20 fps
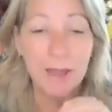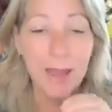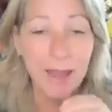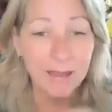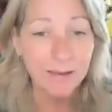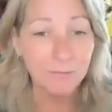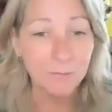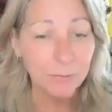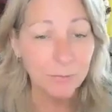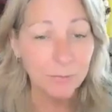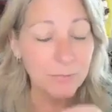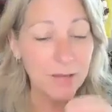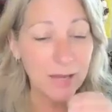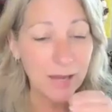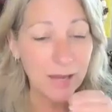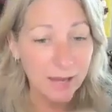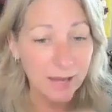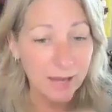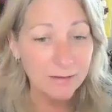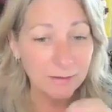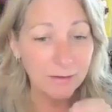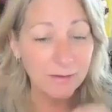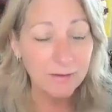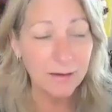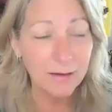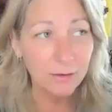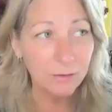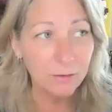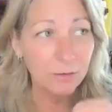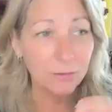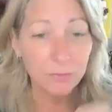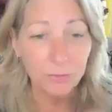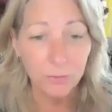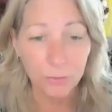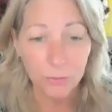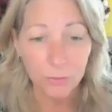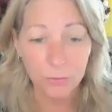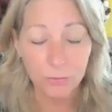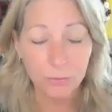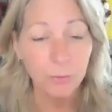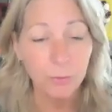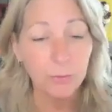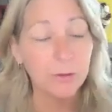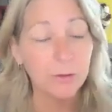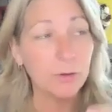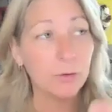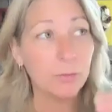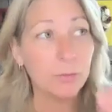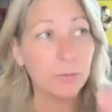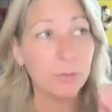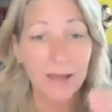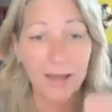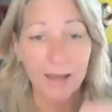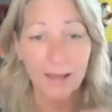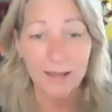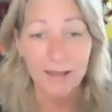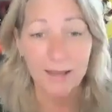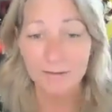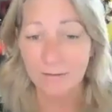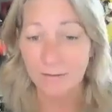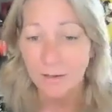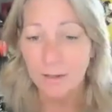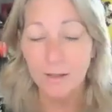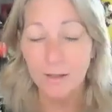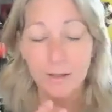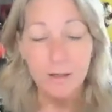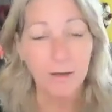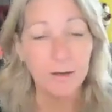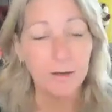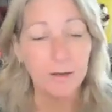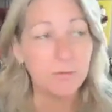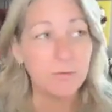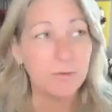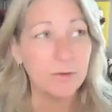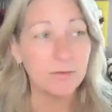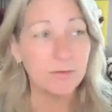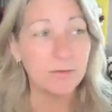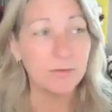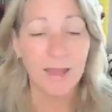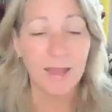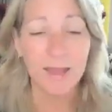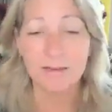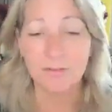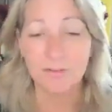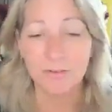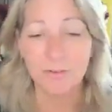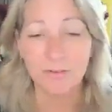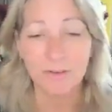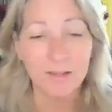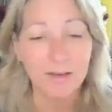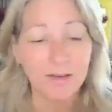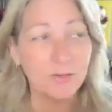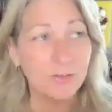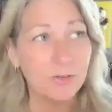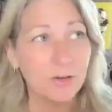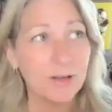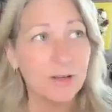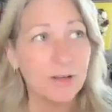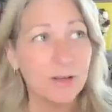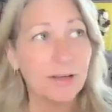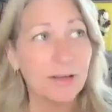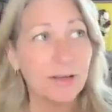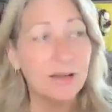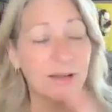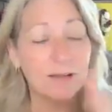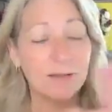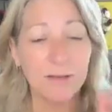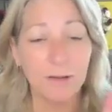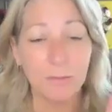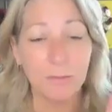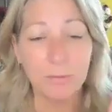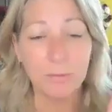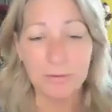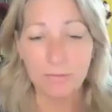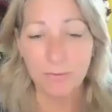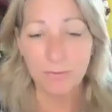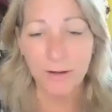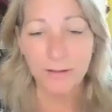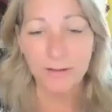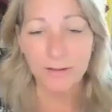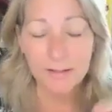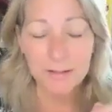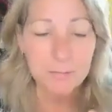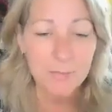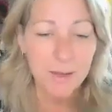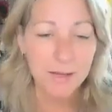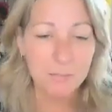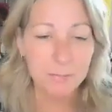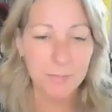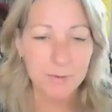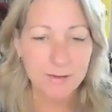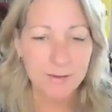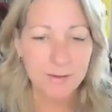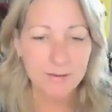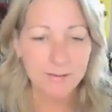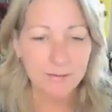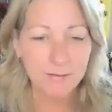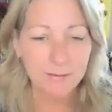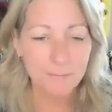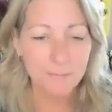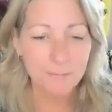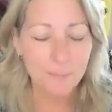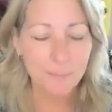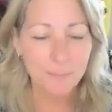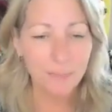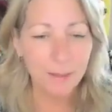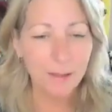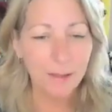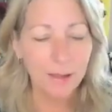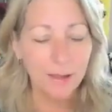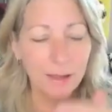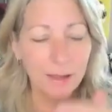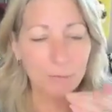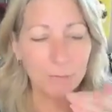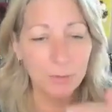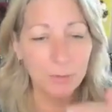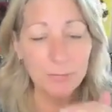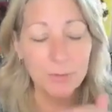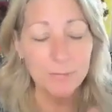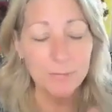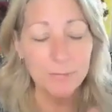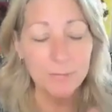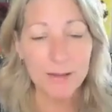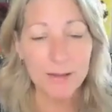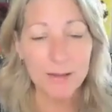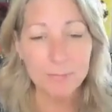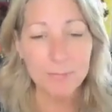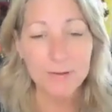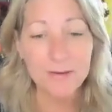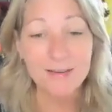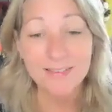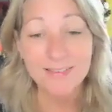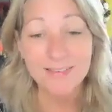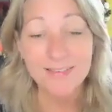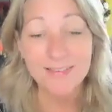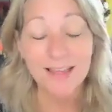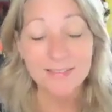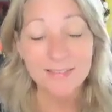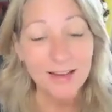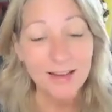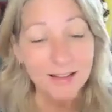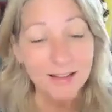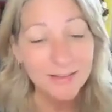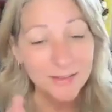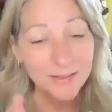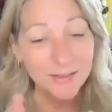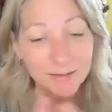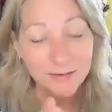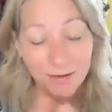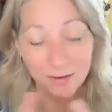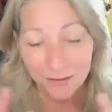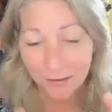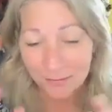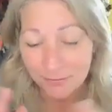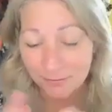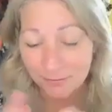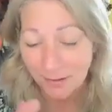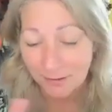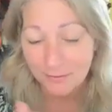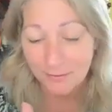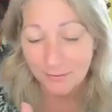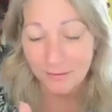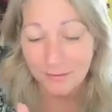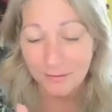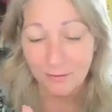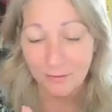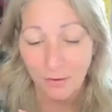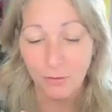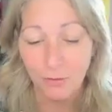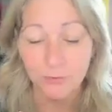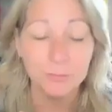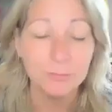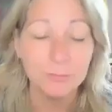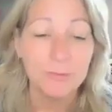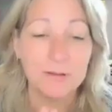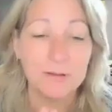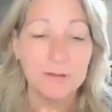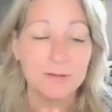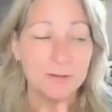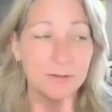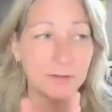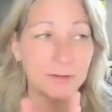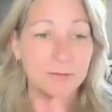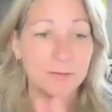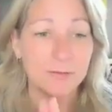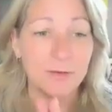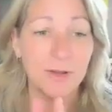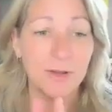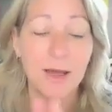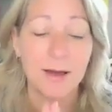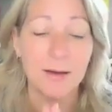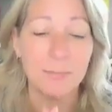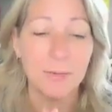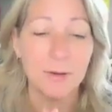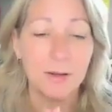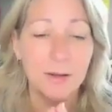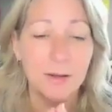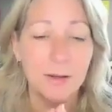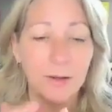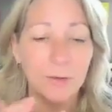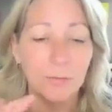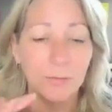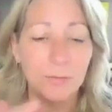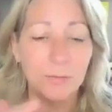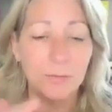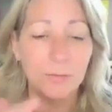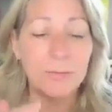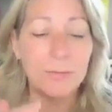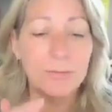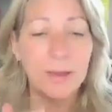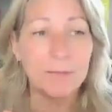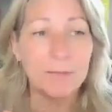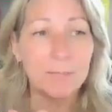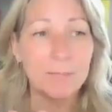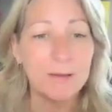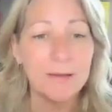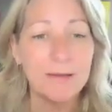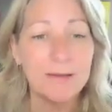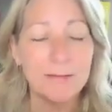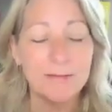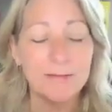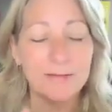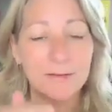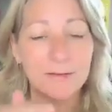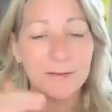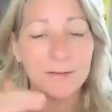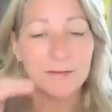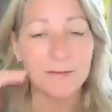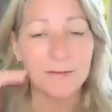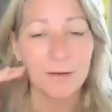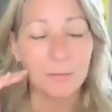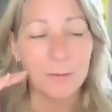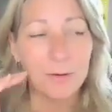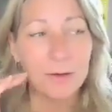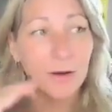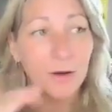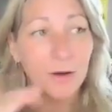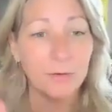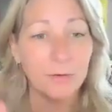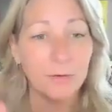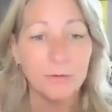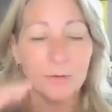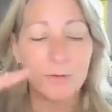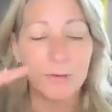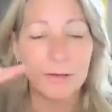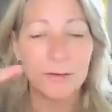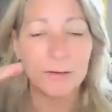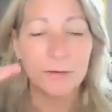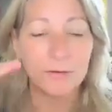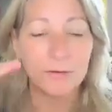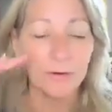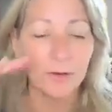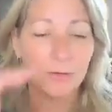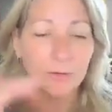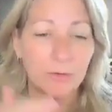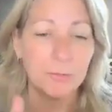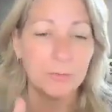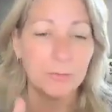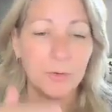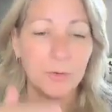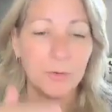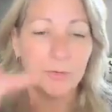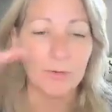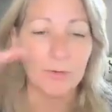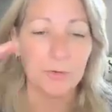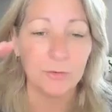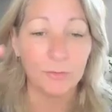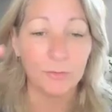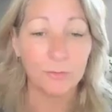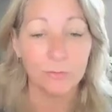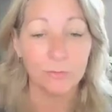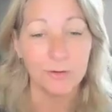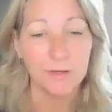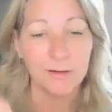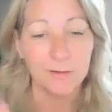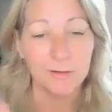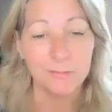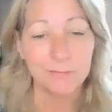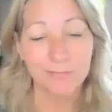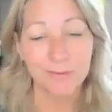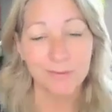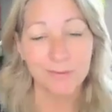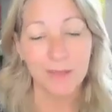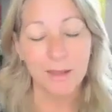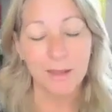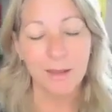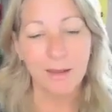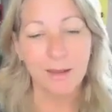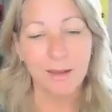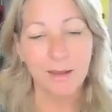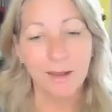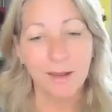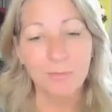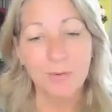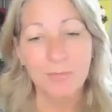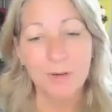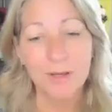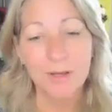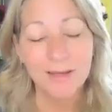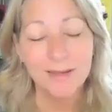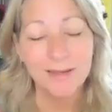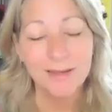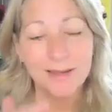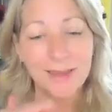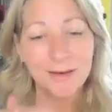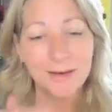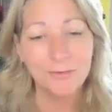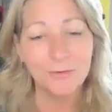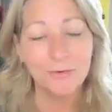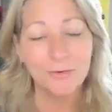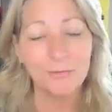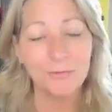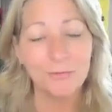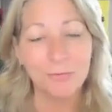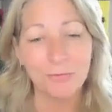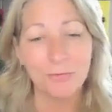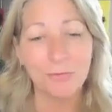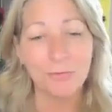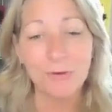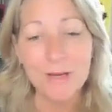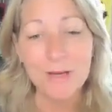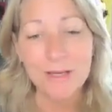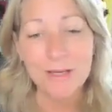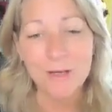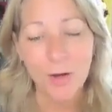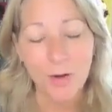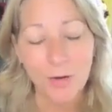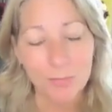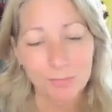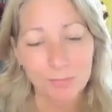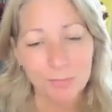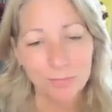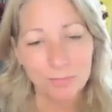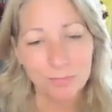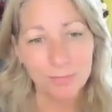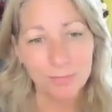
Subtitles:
end the narrative for a story, or we end kind of this anxious energy, is that we finally make peace. And when we make peace, that's not the ultimate top. When we make peace, it's that we also then start to move into freedom. And when we can get into freedom,